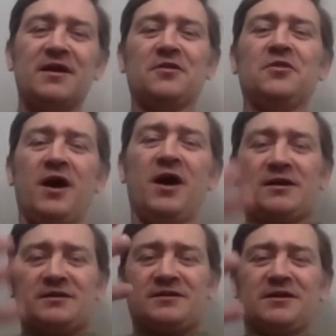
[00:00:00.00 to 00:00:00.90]

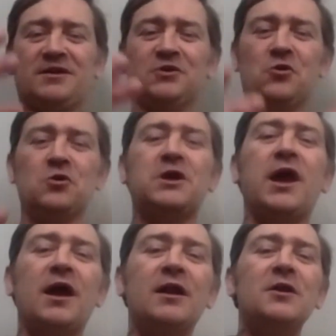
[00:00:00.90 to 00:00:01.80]
that you know
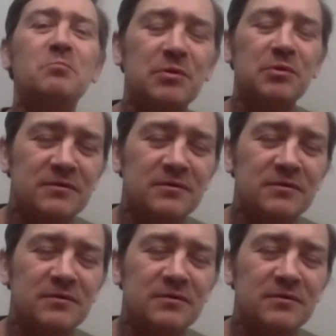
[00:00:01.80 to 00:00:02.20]
kelp.